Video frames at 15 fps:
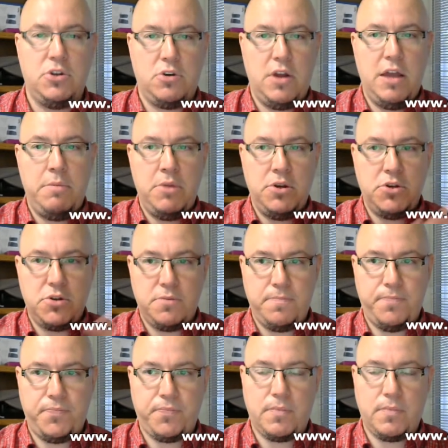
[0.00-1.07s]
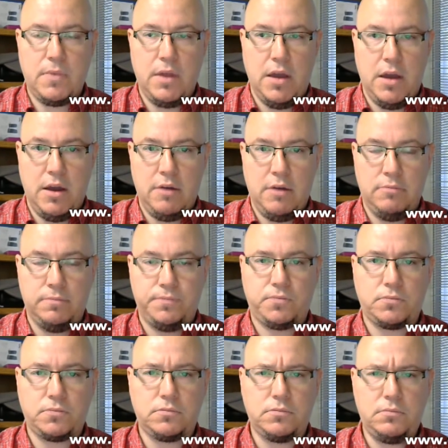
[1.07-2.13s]
your image,
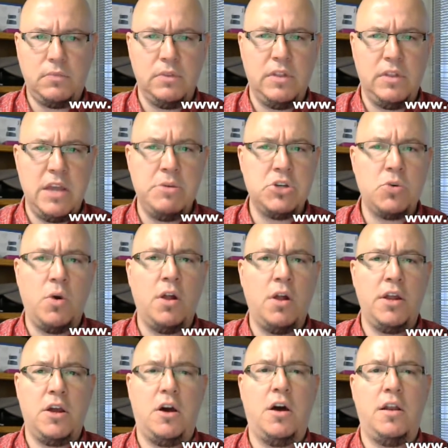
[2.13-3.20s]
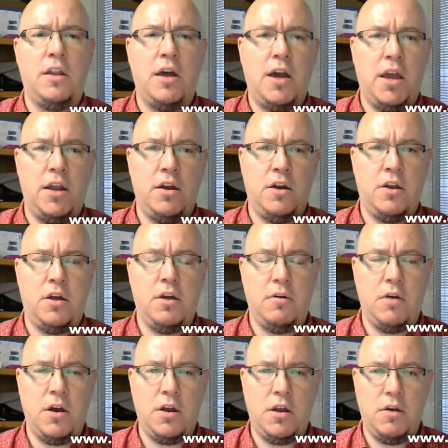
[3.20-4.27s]
the image quality online
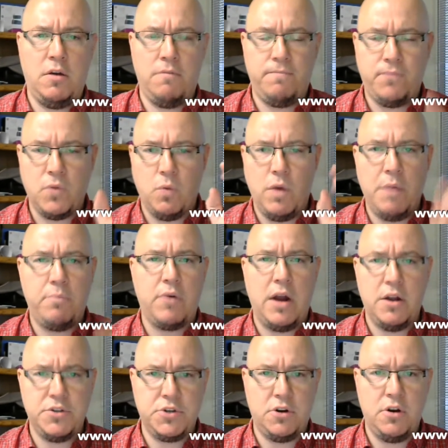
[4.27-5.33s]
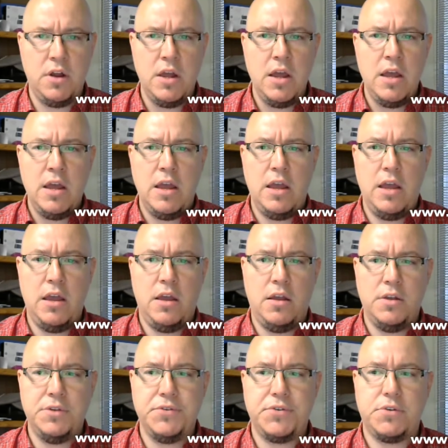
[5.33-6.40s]
on a web browser
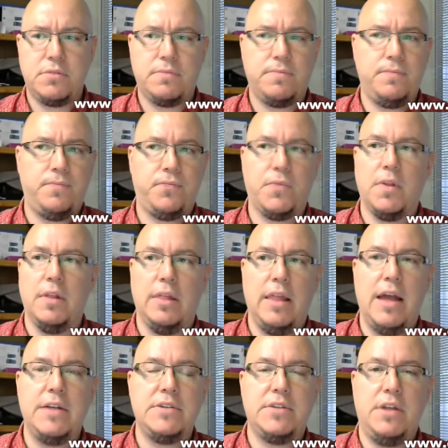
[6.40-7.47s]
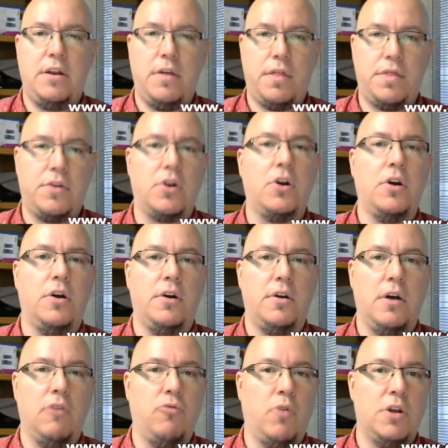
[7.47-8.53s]
is less than a third
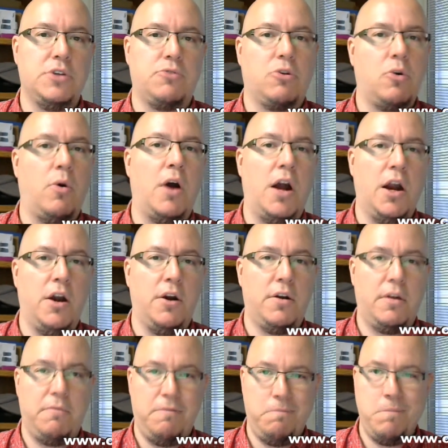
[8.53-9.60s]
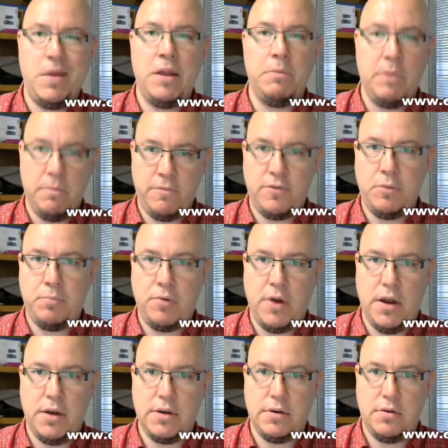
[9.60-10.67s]
of what is required minimum for
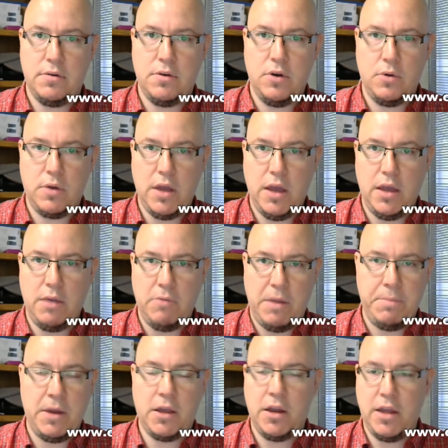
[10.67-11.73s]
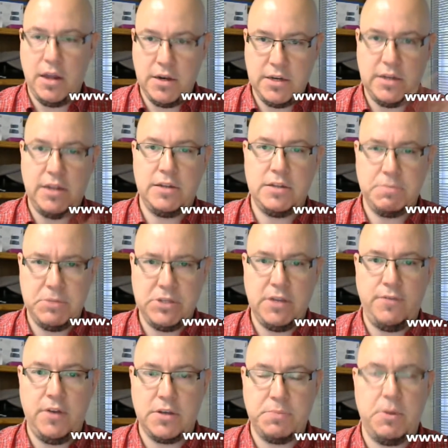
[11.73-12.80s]
print. Okay, I'm not going to get into
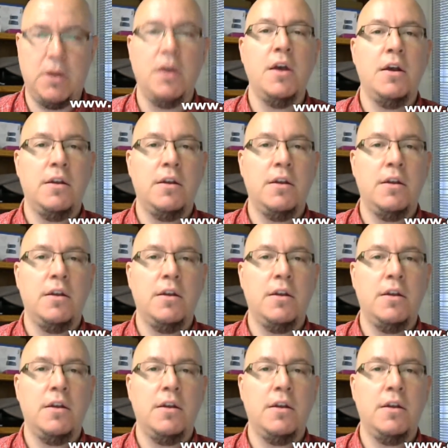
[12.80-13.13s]
specifics, but